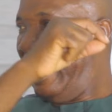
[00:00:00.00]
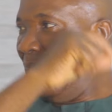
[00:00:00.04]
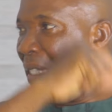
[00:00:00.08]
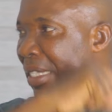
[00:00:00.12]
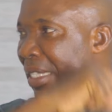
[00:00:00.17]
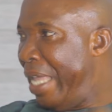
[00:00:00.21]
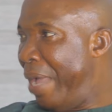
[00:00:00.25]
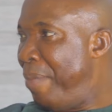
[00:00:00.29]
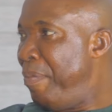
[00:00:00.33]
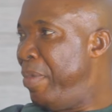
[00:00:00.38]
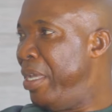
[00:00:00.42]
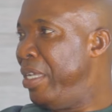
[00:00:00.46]

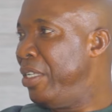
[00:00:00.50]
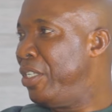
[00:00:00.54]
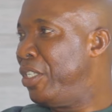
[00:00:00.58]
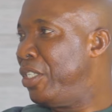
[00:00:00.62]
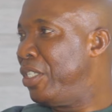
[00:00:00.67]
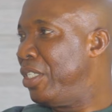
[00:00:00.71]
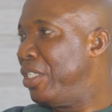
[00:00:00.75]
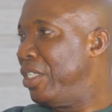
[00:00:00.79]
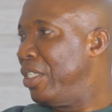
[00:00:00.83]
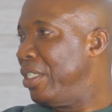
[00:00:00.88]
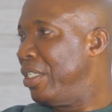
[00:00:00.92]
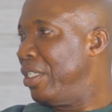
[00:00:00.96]

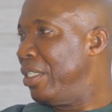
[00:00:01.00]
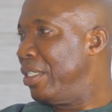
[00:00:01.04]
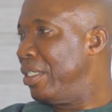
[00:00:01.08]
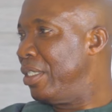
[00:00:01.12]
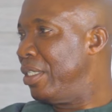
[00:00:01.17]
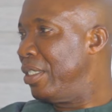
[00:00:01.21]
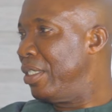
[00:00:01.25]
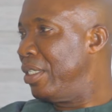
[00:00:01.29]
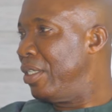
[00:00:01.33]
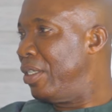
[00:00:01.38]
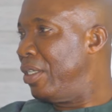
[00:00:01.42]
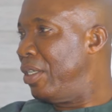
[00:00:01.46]
damaged
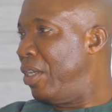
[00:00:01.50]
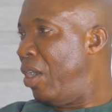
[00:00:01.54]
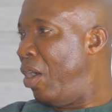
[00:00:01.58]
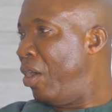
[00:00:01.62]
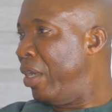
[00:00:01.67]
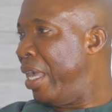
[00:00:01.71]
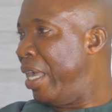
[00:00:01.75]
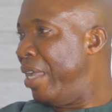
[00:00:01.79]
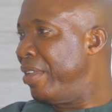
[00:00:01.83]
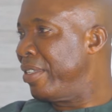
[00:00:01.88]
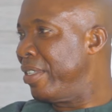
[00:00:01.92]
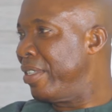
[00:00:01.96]

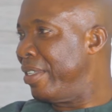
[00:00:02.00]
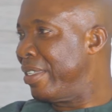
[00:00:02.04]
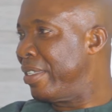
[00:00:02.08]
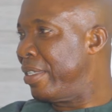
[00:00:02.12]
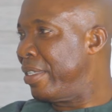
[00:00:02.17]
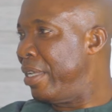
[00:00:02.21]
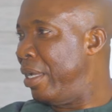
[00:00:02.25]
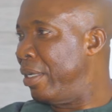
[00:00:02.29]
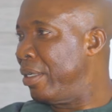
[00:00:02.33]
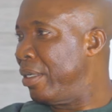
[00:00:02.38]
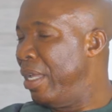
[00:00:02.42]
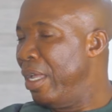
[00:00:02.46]
organs or
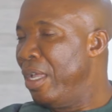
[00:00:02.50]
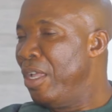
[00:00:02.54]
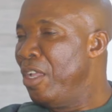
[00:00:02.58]
cells.